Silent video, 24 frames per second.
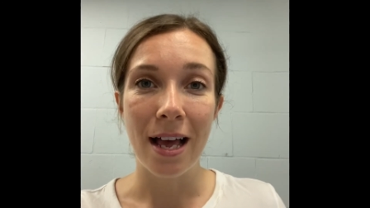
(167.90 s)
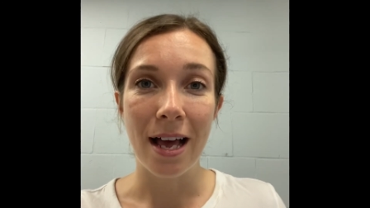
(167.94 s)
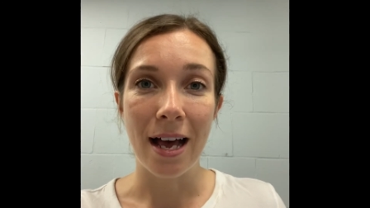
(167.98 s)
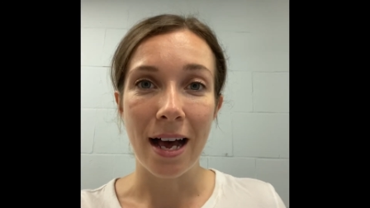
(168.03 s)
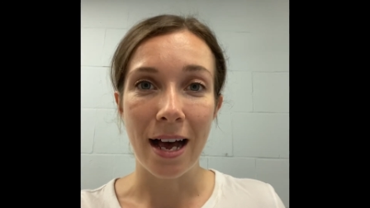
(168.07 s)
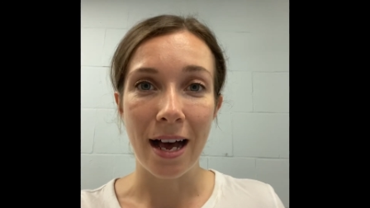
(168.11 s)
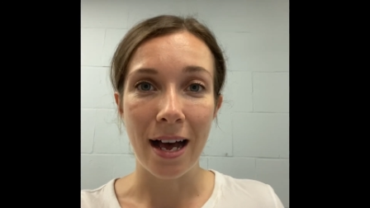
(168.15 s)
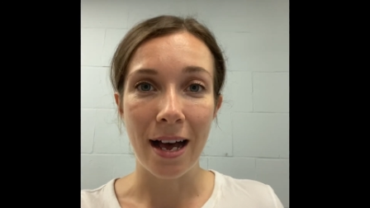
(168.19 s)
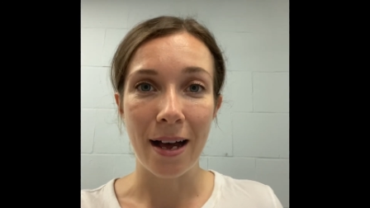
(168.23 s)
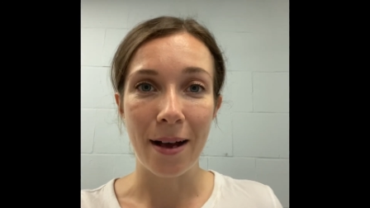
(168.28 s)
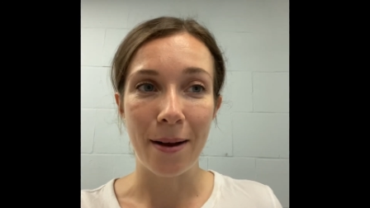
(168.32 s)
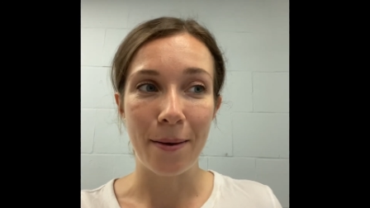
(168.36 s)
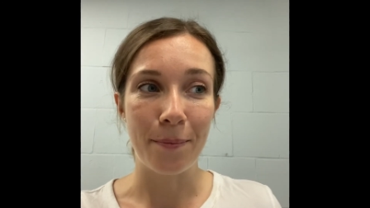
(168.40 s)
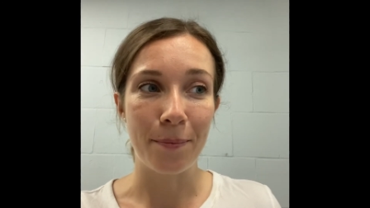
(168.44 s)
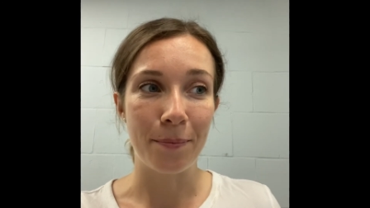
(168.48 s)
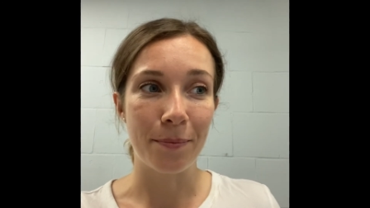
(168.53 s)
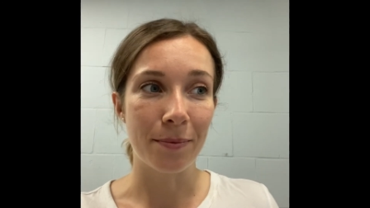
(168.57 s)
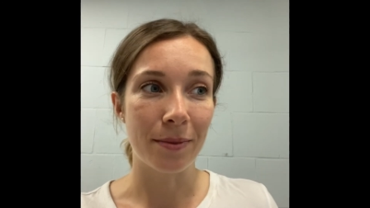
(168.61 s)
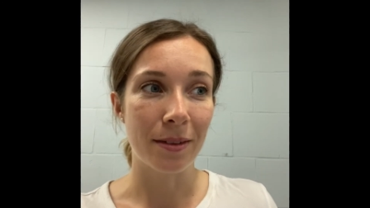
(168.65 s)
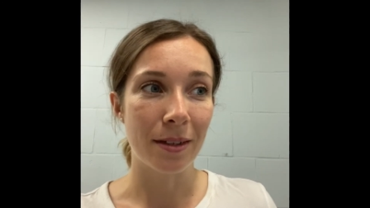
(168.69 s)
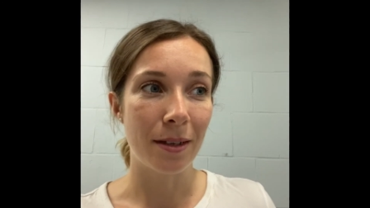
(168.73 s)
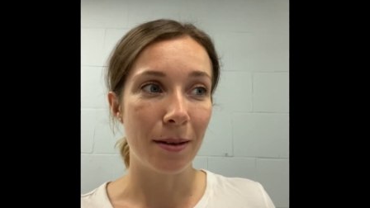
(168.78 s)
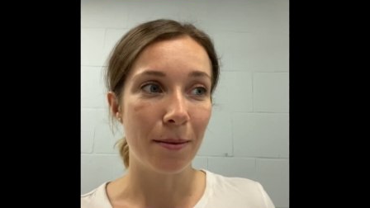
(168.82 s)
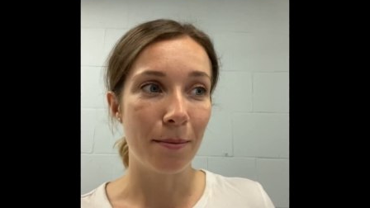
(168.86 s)
um,
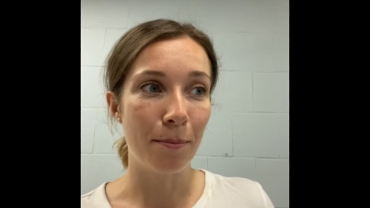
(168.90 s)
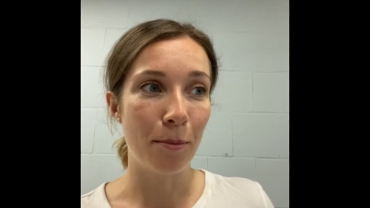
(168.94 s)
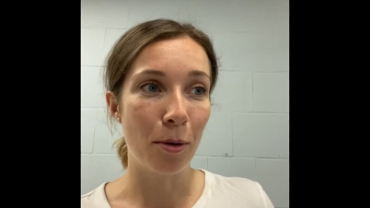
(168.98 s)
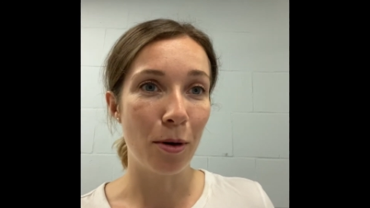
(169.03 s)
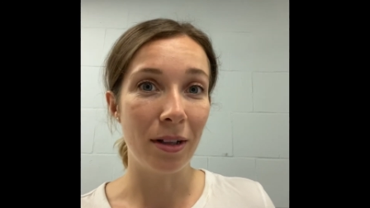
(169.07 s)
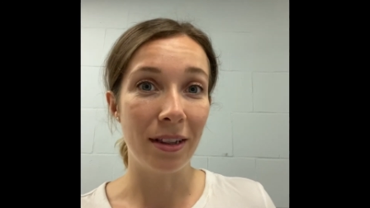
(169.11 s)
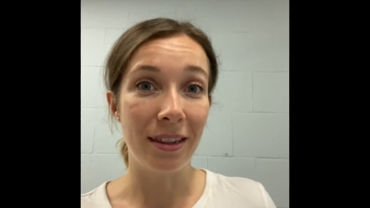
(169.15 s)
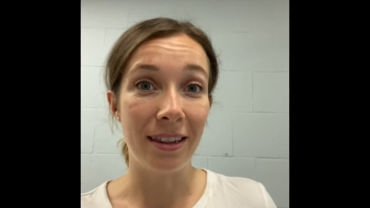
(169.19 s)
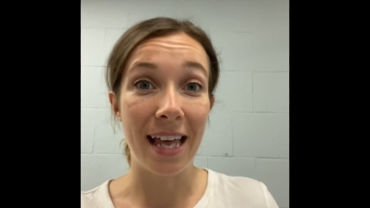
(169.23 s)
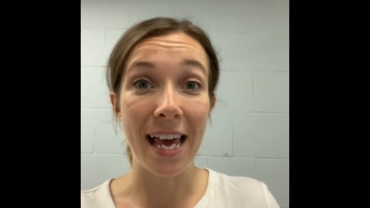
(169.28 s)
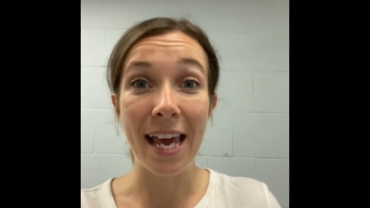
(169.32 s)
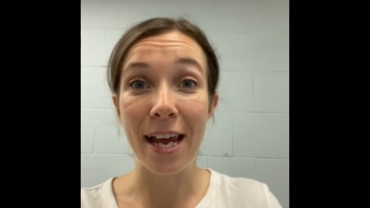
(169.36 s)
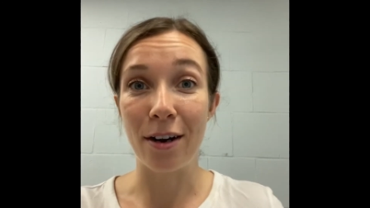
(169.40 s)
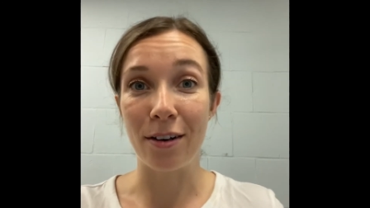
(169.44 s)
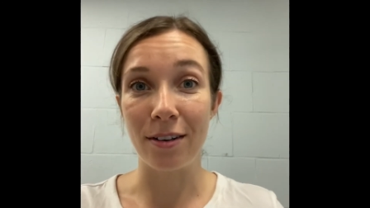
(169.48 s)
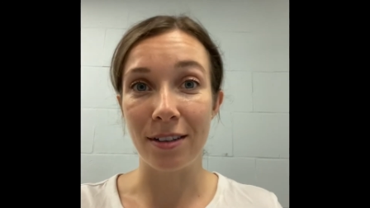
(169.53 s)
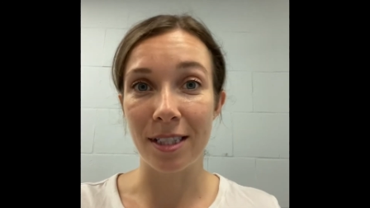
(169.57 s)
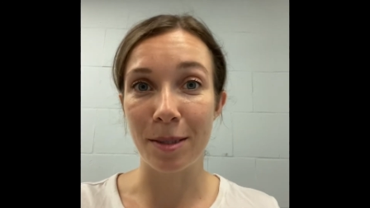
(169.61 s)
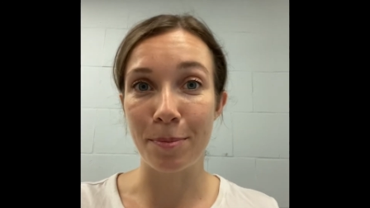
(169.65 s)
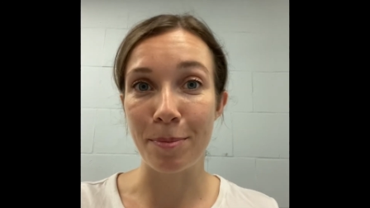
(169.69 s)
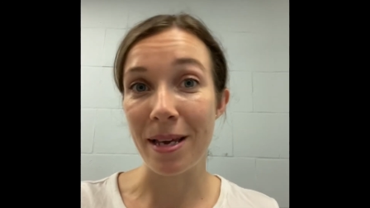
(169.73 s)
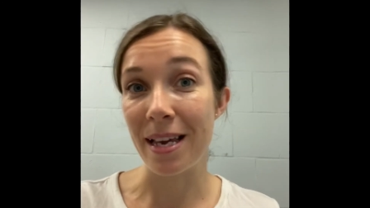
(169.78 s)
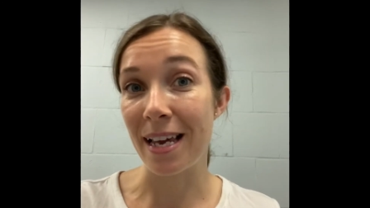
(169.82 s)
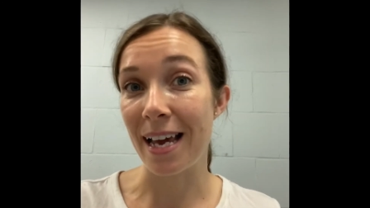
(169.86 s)
more layers
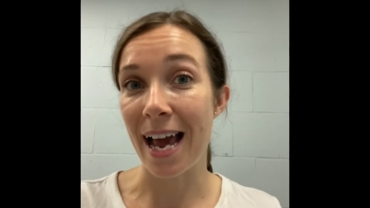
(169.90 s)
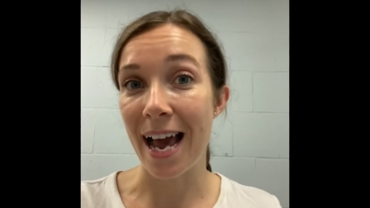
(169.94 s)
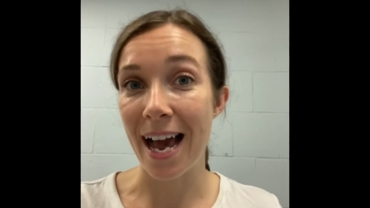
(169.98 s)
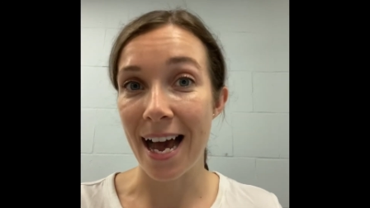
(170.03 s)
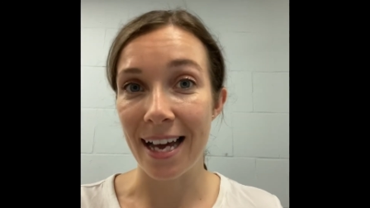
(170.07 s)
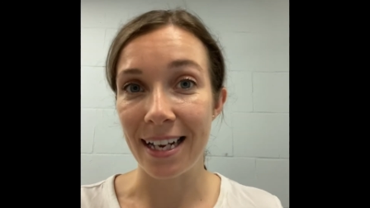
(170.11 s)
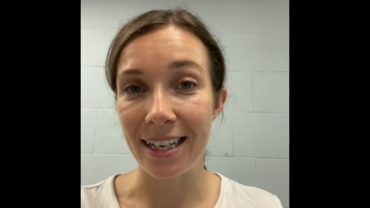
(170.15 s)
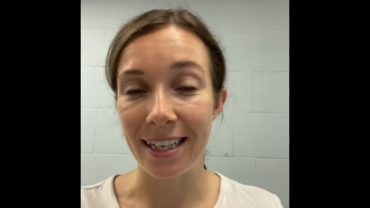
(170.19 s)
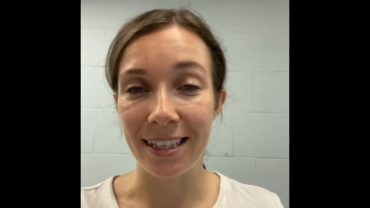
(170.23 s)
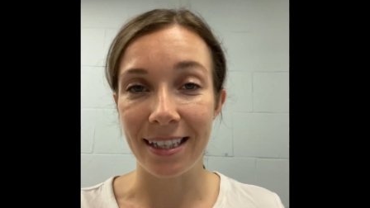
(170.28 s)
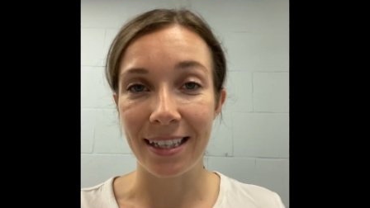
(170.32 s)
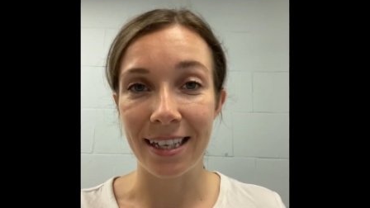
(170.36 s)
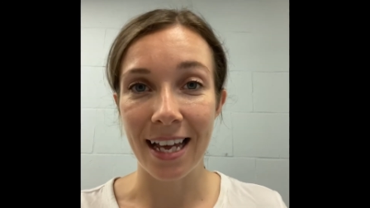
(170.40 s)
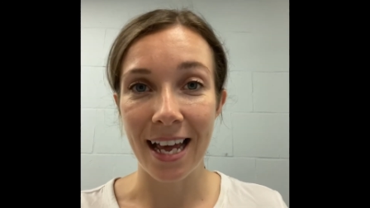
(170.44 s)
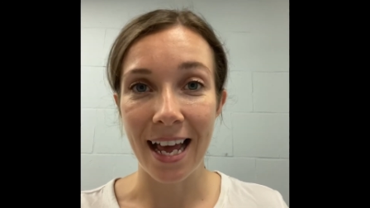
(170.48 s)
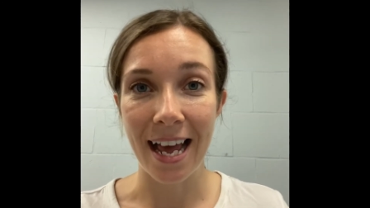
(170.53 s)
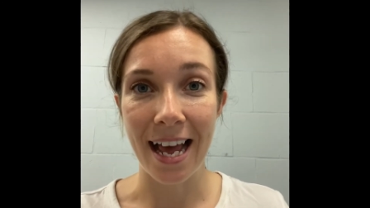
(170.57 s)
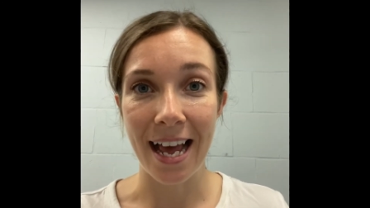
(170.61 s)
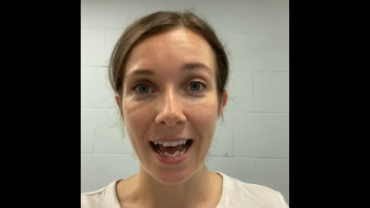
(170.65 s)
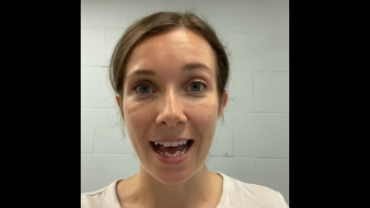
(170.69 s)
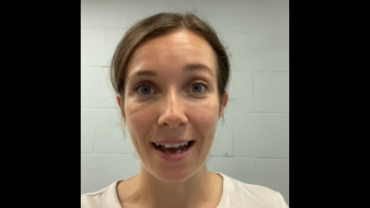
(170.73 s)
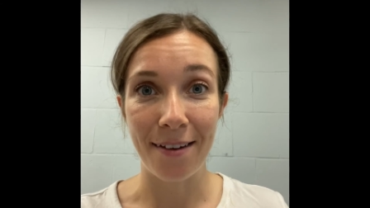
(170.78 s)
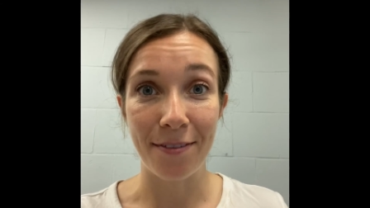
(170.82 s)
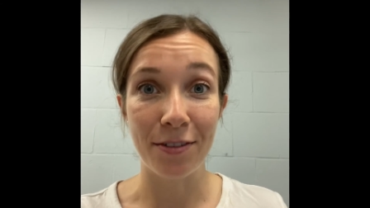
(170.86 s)
being added
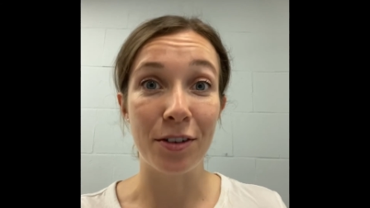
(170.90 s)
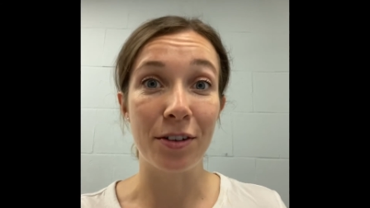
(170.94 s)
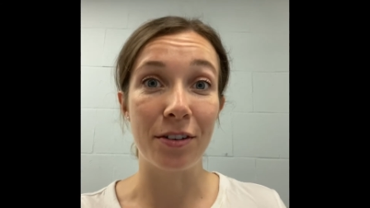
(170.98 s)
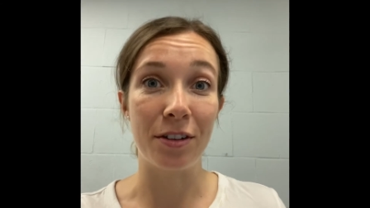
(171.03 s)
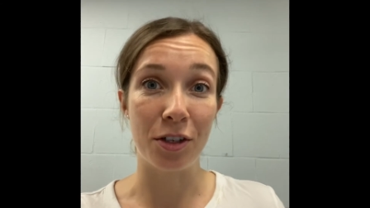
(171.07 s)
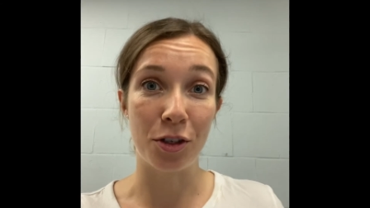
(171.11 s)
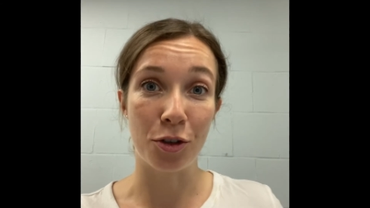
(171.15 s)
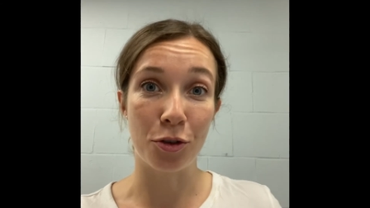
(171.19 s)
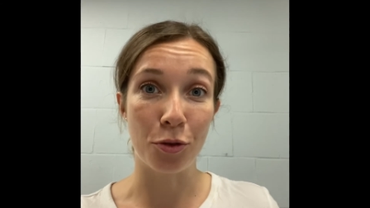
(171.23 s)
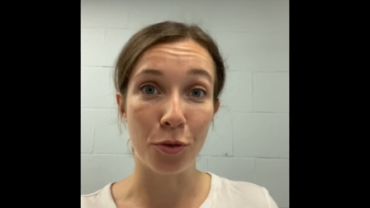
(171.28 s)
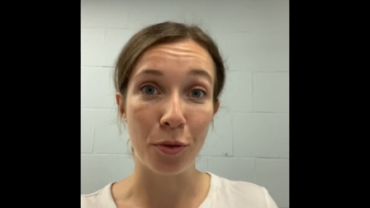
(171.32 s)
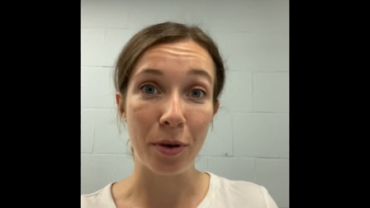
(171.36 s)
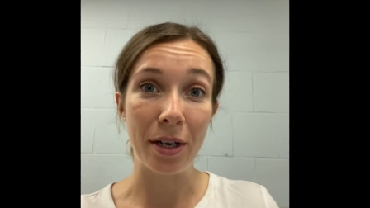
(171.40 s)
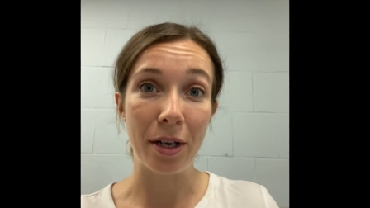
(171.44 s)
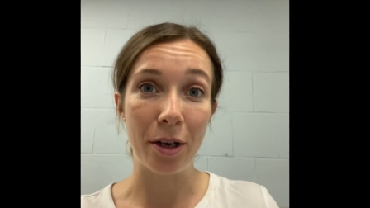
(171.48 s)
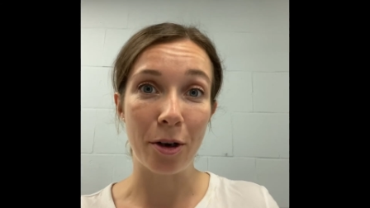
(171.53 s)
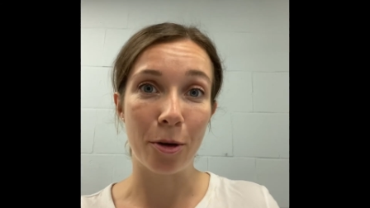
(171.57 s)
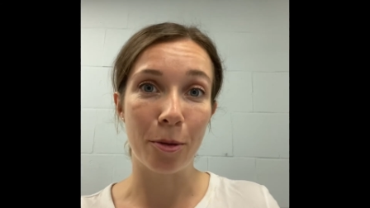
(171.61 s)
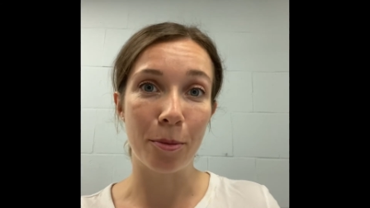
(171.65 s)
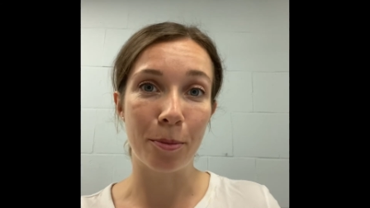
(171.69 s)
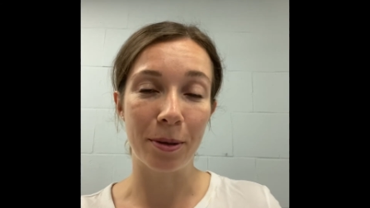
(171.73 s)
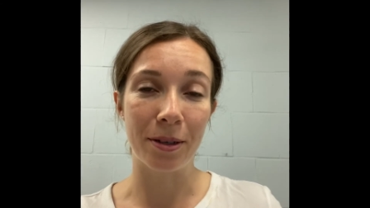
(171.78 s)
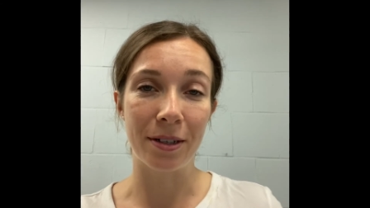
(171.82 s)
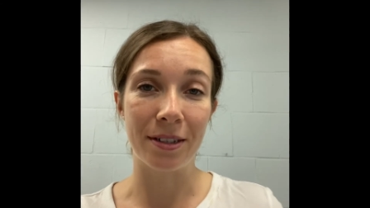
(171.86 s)
after the trio
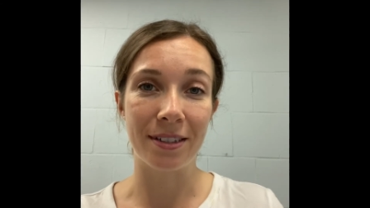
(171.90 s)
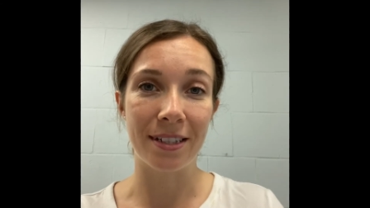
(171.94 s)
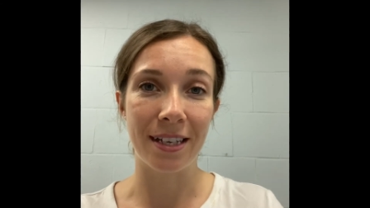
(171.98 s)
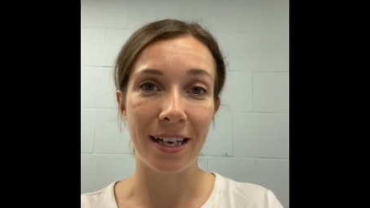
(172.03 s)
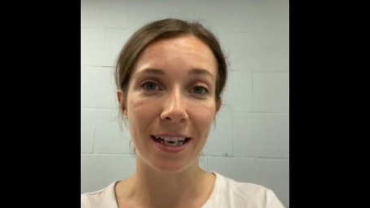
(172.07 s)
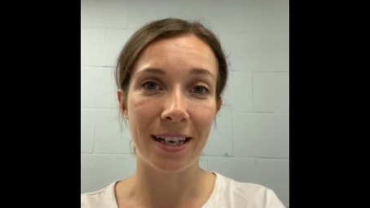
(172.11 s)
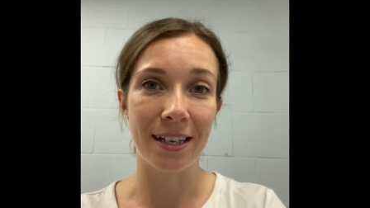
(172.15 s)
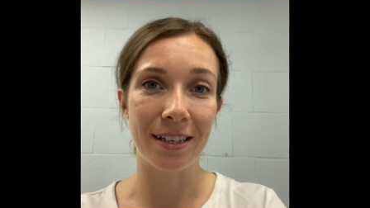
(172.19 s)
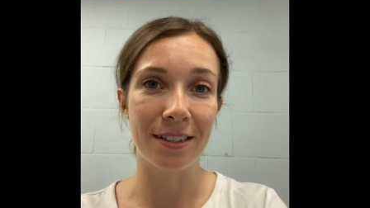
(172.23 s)
per se.